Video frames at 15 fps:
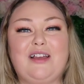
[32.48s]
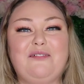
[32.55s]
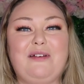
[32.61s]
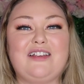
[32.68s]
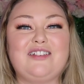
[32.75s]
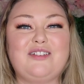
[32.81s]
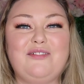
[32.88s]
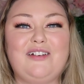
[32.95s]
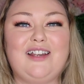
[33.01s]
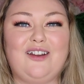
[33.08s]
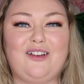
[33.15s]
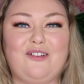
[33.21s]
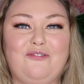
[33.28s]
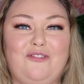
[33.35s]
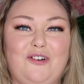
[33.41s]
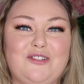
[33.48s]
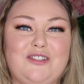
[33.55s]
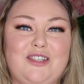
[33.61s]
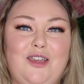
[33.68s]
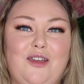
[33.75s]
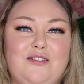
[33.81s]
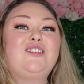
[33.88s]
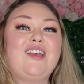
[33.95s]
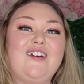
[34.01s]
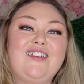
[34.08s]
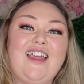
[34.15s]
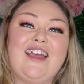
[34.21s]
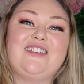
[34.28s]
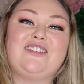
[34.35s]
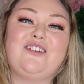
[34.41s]
that I'm actually really looking forward to you. So
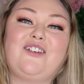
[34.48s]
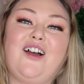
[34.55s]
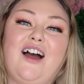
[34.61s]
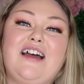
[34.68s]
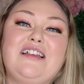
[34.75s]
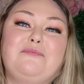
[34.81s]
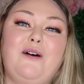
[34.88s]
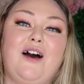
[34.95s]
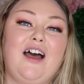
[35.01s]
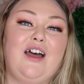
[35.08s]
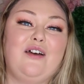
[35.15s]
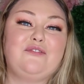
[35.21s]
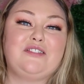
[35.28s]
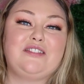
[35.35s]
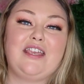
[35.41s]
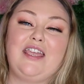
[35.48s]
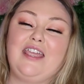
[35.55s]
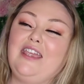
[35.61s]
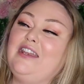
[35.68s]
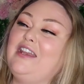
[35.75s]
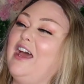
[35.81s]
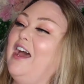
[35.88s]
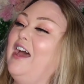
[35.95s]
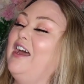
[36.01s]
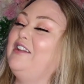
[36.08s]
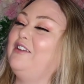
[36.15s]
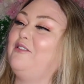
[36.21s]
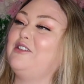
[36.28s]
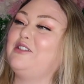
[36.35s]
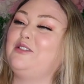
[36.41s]
yes, you guys might have seen
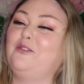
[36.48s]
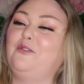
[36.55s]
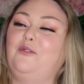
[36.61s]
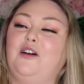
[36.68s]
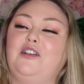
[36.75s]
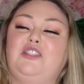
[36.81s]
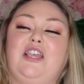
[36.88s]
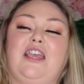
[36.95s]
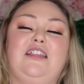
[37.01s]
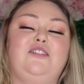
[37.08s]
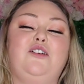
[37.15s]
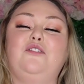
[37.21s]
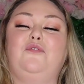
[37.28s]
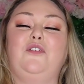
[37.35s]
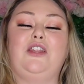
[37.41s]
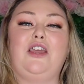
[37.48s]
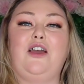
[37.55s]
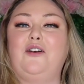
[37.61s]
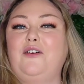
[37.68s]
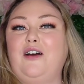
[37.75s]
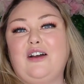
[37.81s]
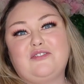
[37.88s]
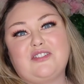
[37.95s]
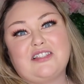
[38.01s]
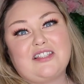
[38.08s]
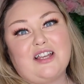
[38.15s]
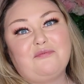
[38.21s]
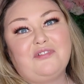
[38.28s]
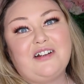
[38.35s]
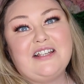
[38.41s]
the crystal TikTok video I've just
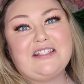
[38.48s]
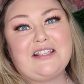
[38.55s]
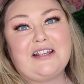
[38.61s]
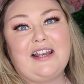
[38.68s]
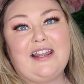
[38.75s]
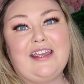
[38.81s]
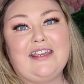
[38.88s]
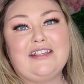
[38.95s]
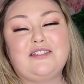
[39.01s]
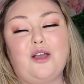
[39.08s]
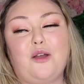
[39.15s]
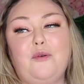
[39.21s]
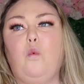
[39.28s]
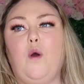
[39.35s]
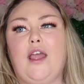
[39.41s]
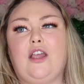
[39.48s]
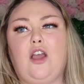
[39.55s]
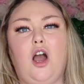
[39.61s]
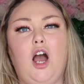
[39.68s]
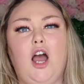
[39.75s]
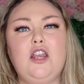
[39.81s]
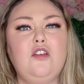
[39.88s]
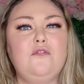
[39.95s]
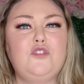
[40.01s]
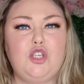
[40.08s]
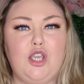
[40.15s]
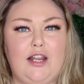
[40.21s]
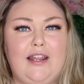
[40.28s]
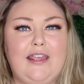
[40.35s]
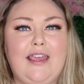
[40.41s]
done recently. So we're kind of
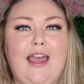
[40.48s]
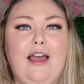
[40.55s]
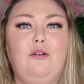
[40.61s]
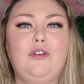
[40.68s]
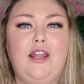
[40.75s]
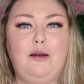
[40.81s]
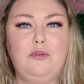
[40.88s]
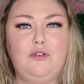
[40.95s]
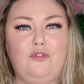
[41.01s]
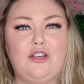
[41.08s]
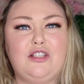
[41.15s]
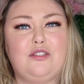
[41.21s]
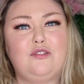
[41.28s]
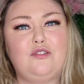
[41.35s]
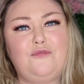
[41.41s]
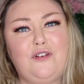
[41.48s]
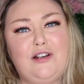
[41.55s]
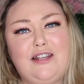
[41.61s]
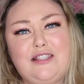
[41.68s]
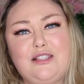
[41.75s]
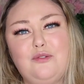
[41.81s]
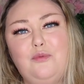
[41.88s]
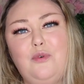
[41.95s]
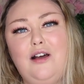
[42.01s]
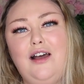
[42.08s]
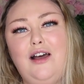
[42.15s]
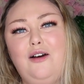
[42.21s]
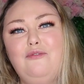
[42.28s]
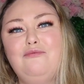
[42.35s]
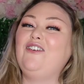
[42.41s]
chilling out now with crystals for a little
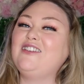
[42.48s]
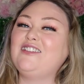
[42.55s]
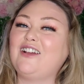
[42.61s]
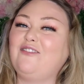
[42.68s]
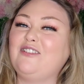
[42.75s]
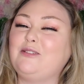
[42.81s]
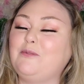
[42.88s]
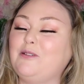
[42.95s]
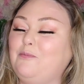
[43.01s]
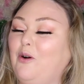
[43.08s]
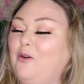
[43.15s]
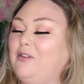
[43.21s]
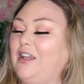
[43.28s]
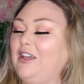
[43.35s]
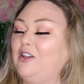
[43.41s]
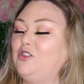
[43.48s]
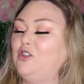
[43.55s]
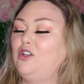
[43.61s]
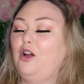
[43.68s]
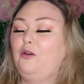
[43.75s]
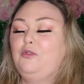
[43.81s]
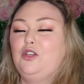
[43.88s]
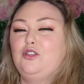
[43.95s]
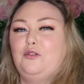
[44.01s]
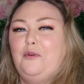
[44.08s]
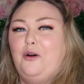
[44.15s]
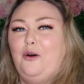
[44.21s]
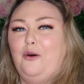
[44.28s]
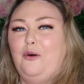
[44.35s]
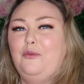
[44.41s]
while. It feels like Christmas morning because you know when you do
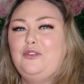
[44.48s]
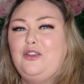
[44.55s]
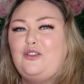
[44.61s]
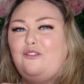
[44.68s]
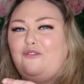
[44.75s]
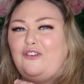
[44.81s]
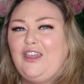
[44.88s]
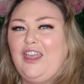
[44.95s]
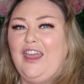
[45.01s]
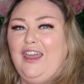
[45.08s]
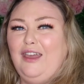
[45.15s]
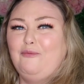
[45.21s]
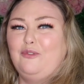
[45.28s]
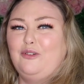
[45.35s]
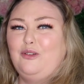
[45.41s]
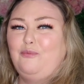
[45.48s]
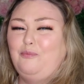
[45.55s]
a haul and you forget what you